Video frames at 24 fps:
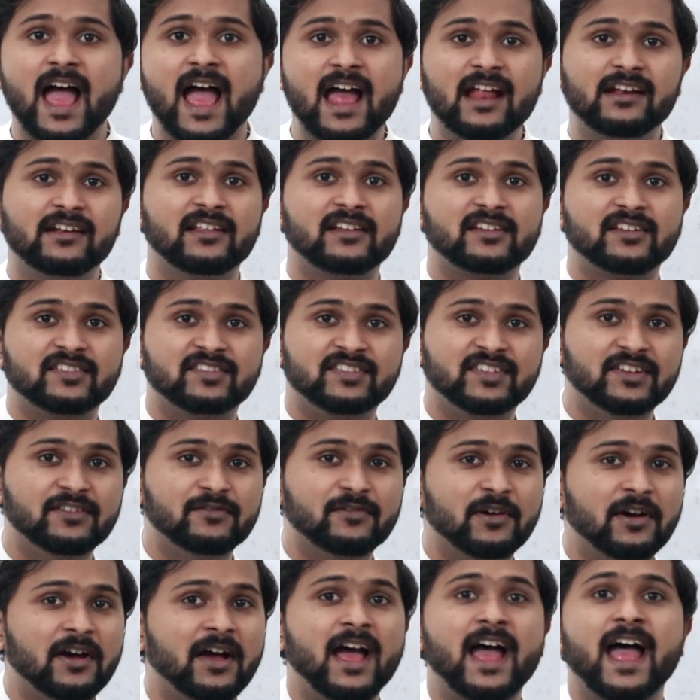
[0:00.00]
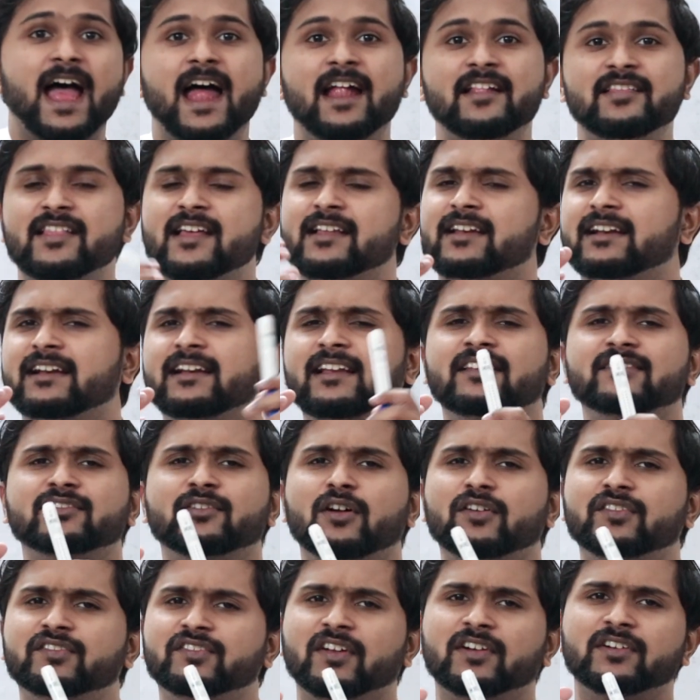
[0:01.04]
and a receiver and that it has
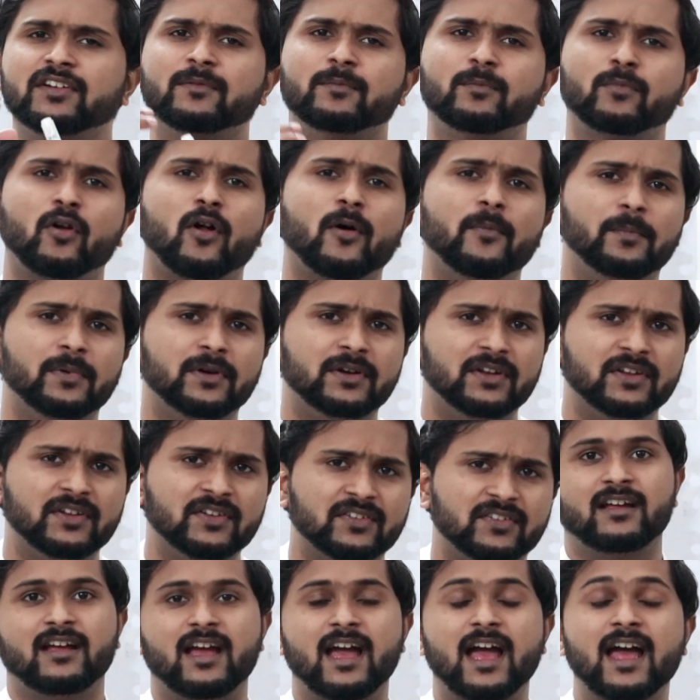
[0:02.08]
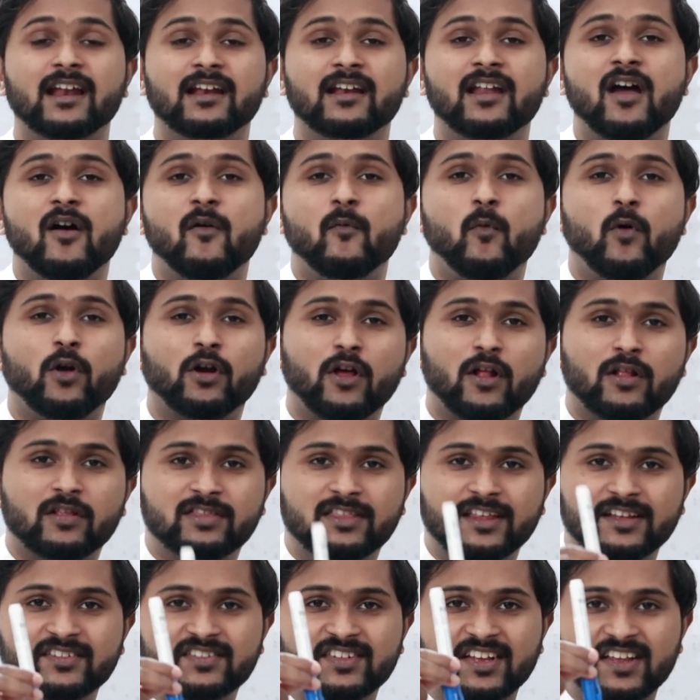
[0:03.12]
got certain properties and what all
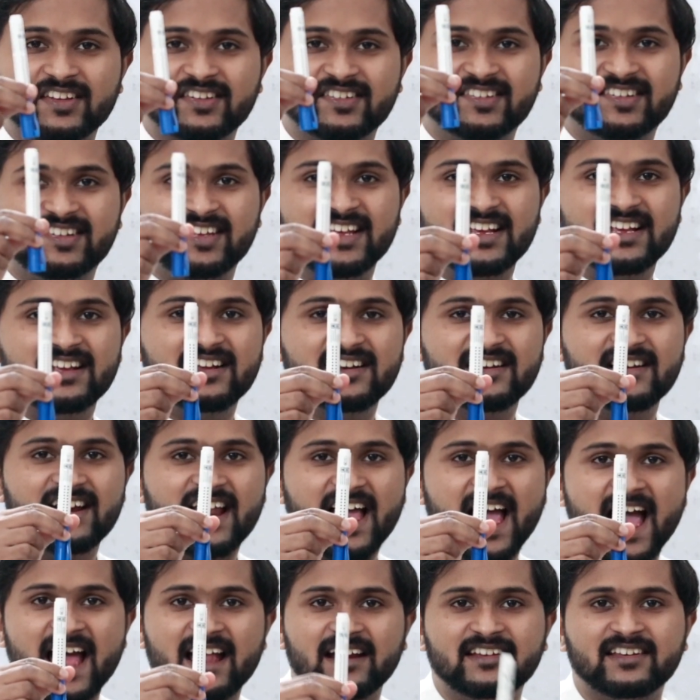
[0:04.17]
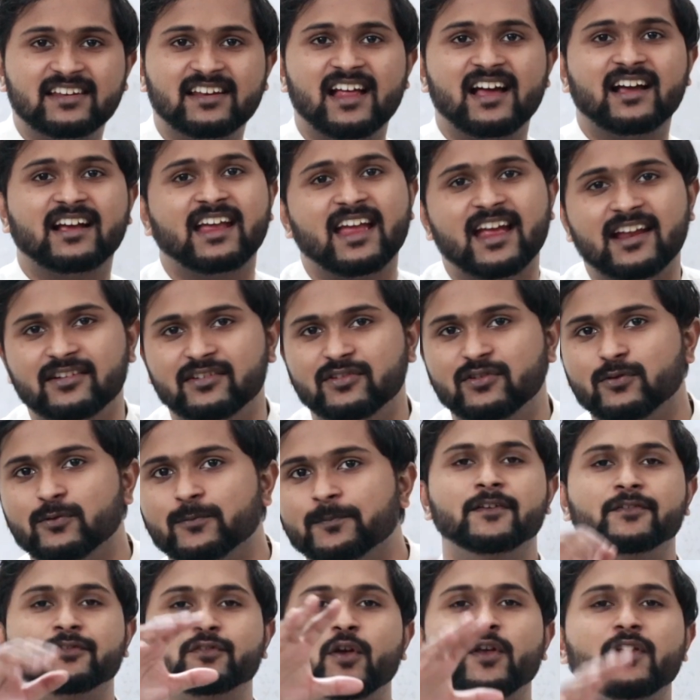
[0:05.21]
things a single antenna can do.
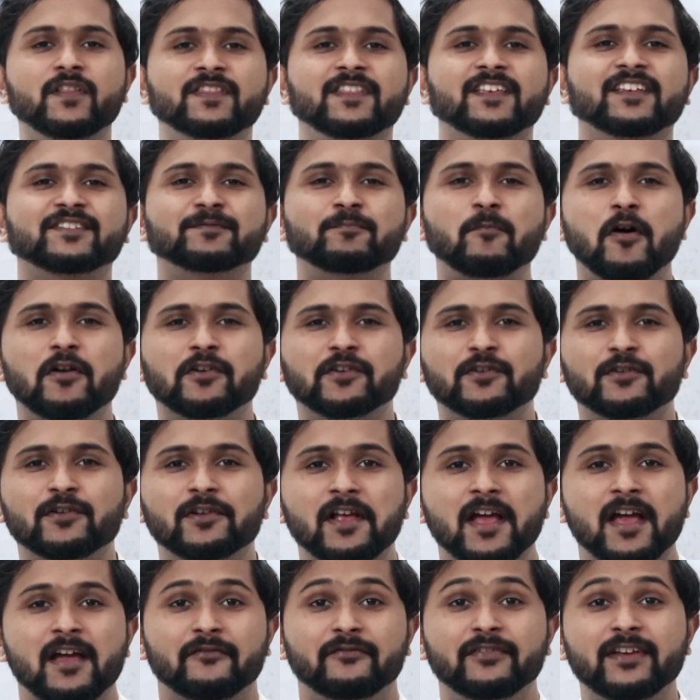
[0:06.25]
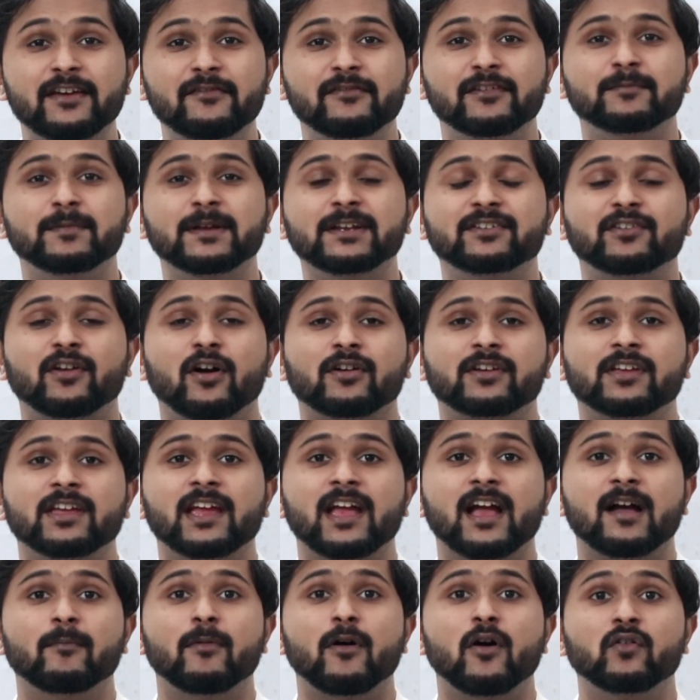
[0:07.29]
So in this module, we will be
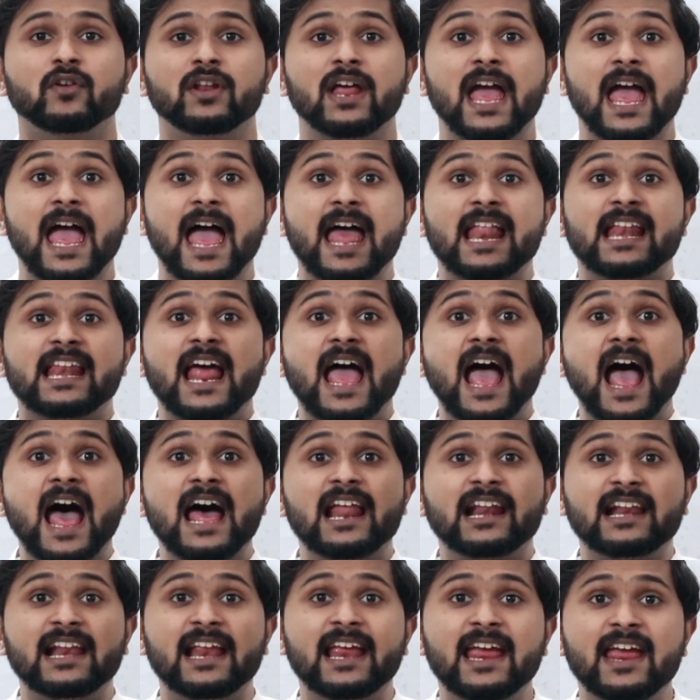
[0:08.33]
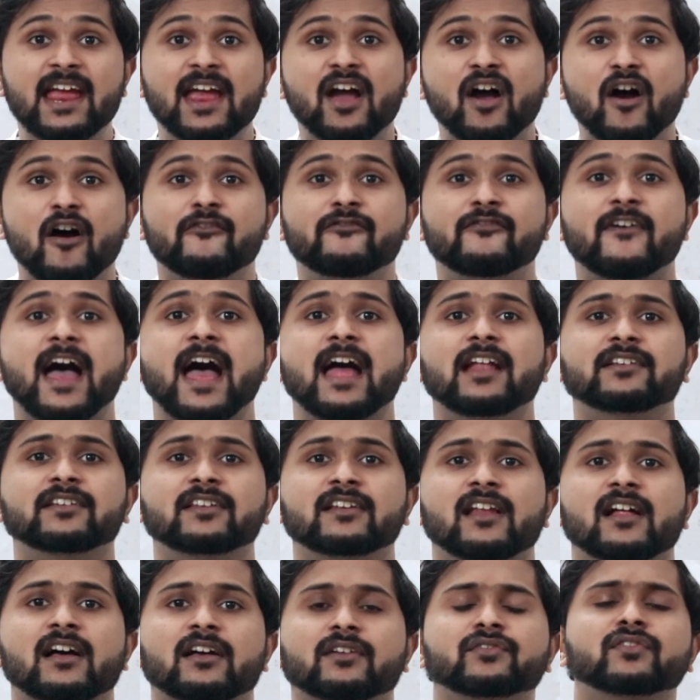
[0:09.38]
talking about an array of
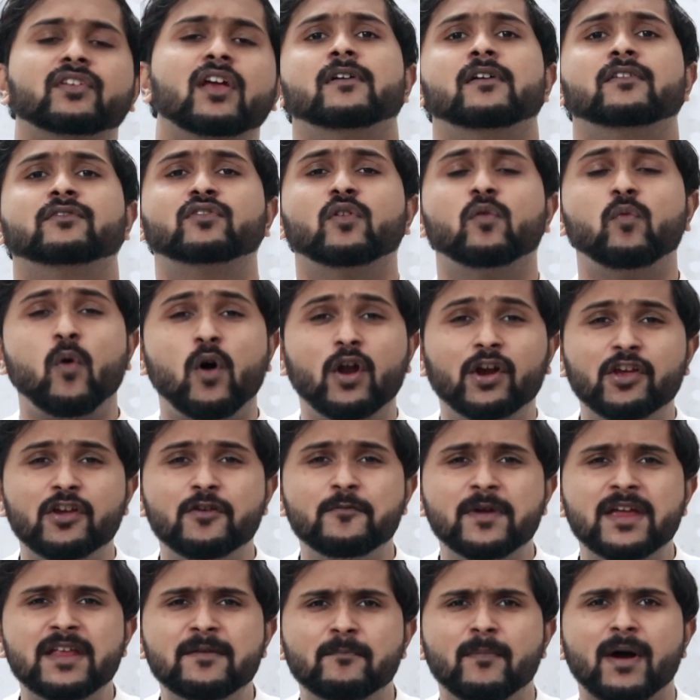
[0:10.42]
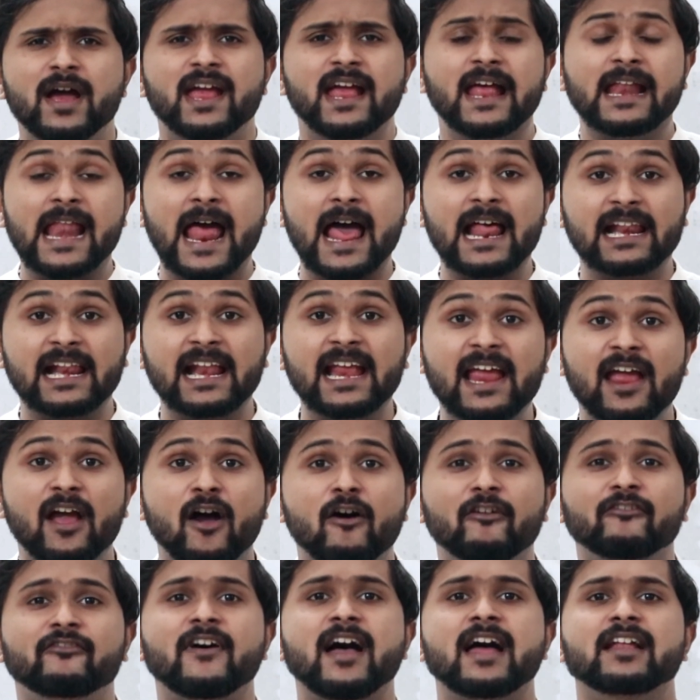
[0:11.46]
antennas. So what do you mean by an array
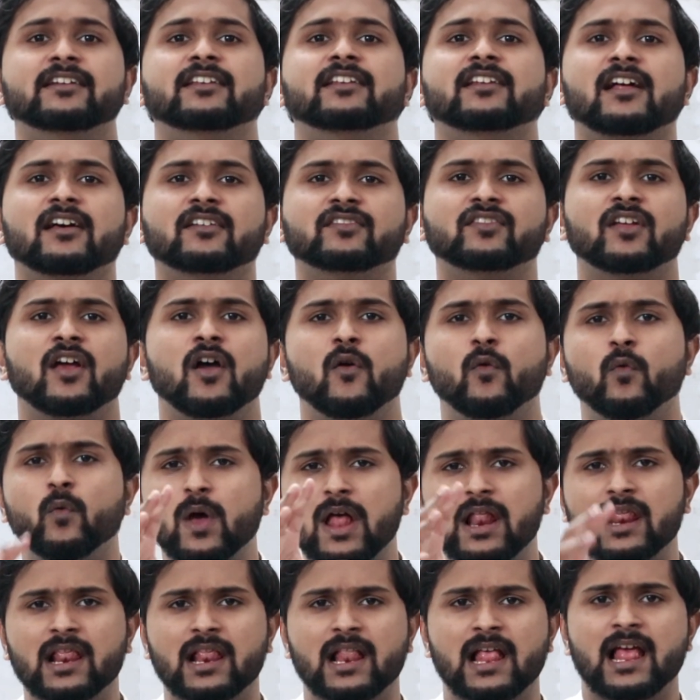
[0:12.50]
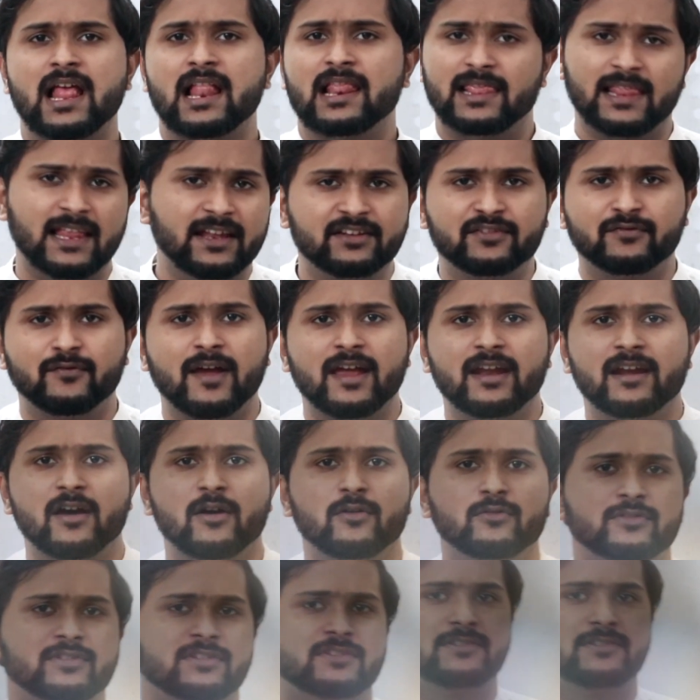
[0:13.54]
of antennas? Well, let's find out.